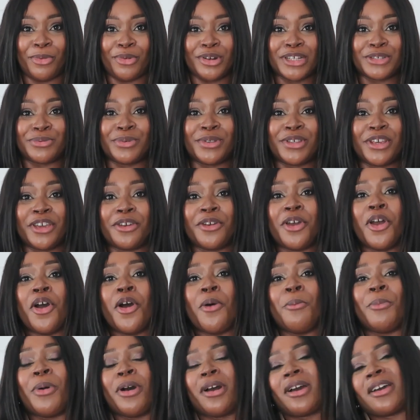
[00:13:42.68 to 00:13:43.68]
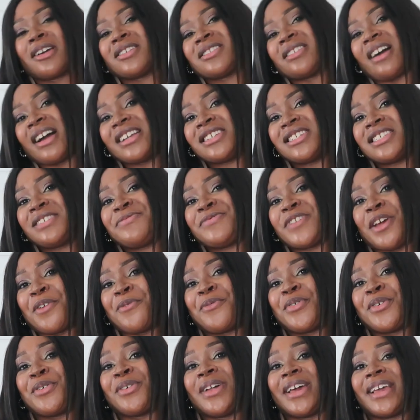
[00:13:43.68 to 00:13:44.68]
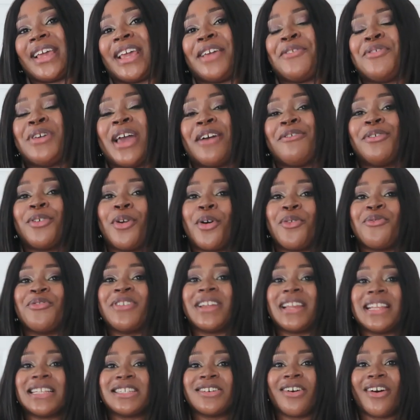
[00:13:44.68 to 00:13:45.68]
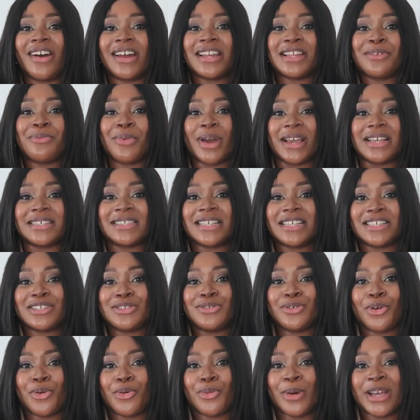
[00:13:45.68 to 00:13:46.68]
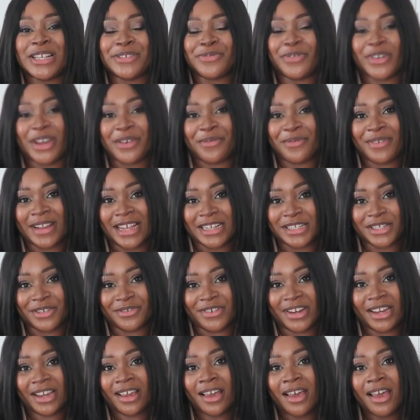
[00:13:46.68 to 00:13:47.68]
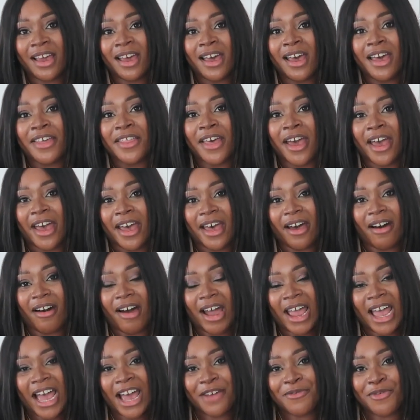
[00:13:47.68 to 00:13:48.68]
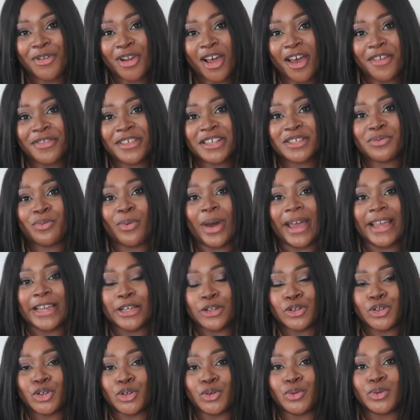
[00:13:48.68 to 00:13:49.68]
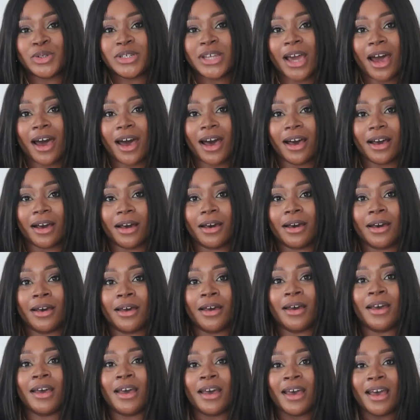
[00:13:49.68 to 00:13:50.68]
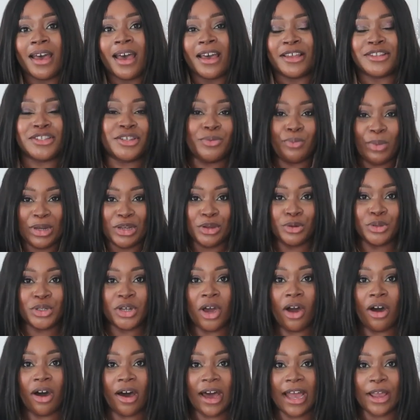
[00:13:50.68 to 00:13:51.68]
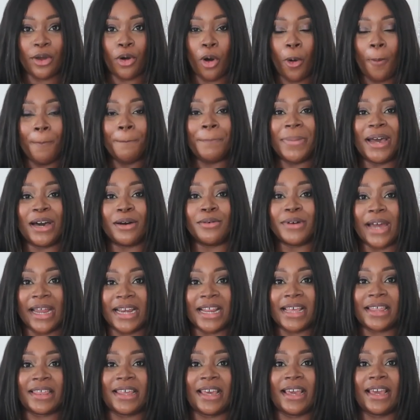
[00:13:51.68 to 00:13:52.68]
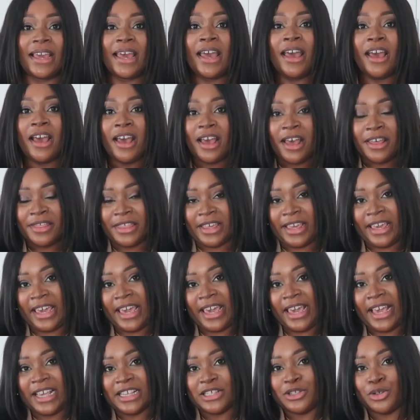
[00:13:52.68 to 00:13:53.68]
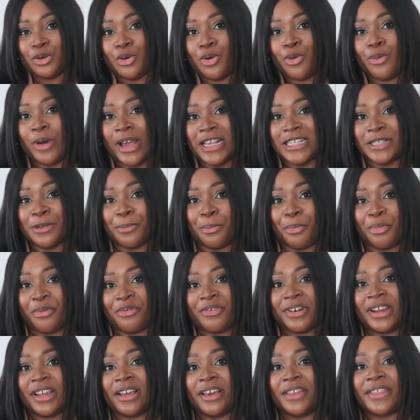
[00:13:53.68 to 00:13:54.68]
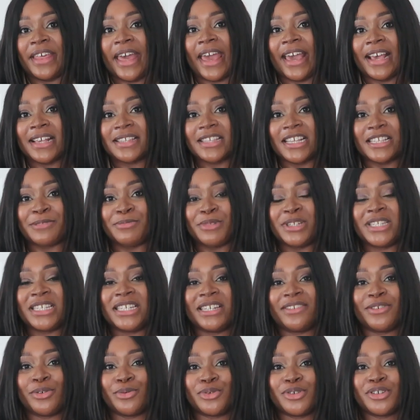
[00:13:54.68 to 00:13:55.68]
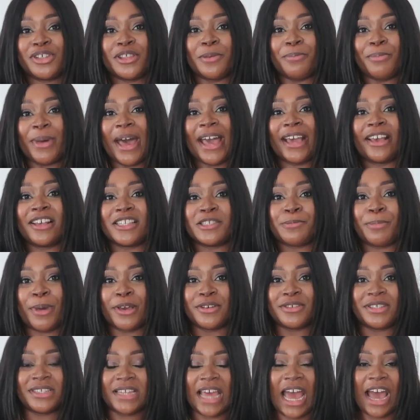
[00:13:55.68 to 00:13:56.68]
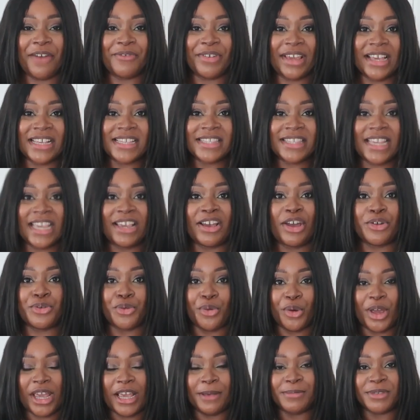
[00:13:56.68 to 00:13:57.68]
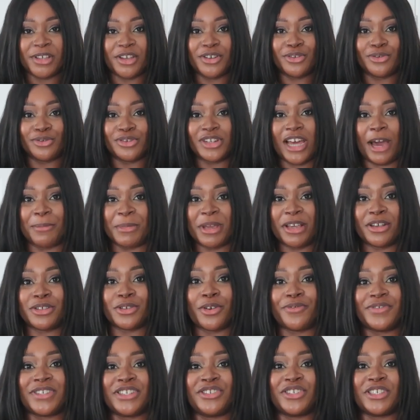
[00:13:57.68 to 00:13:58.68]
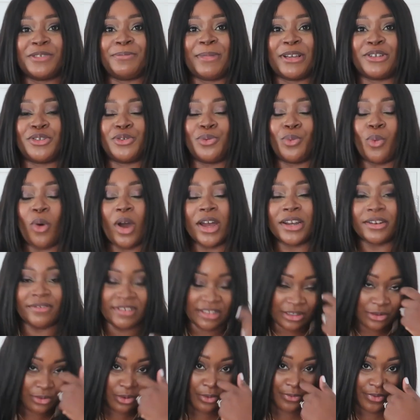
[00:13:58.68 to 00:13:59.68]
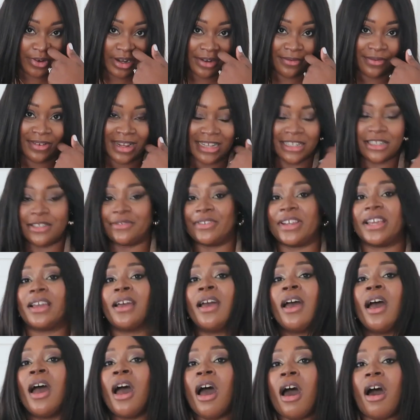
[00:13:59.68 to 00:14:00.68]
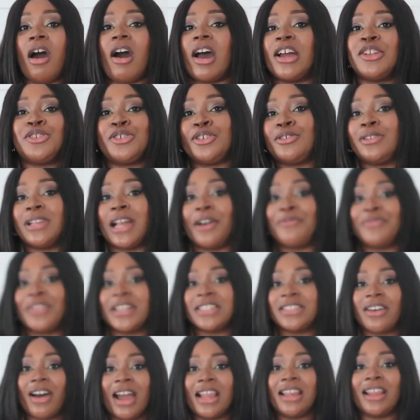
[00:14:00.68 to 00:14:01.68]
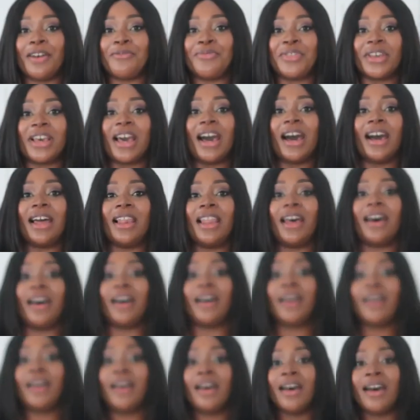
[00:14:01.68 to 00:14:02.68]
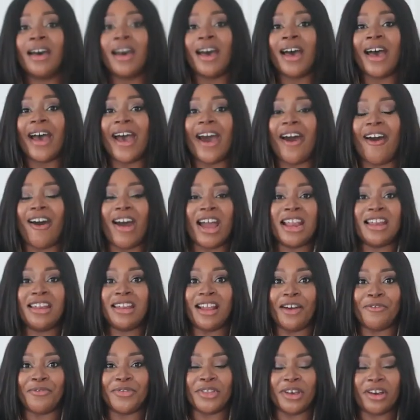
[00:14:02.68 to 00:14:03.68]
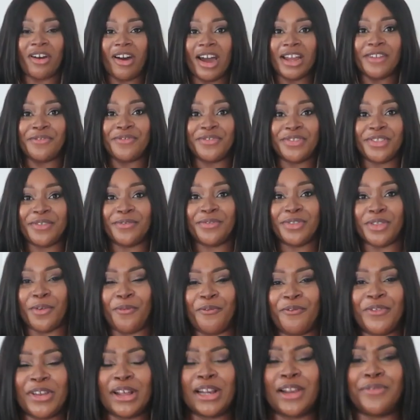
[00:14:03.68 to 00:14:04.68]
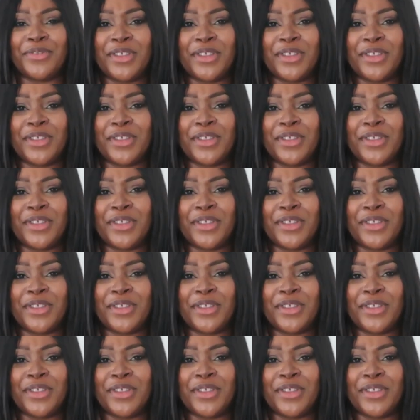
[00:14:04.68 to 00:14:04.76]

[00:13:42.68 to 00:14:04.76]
I'm honest with you, but because I just don't feel like, if you haven't got a really tiny waist, it's not always very flattering. I have learnt this way to tuck, to when you tie or belt anything, the key is to always bring the excess material to the back as opposed to having it sitting on your hips and your tummy, because obviously it just makes you wider. It's not very flattering. I do love this. I love the colour. I love the kind of the feel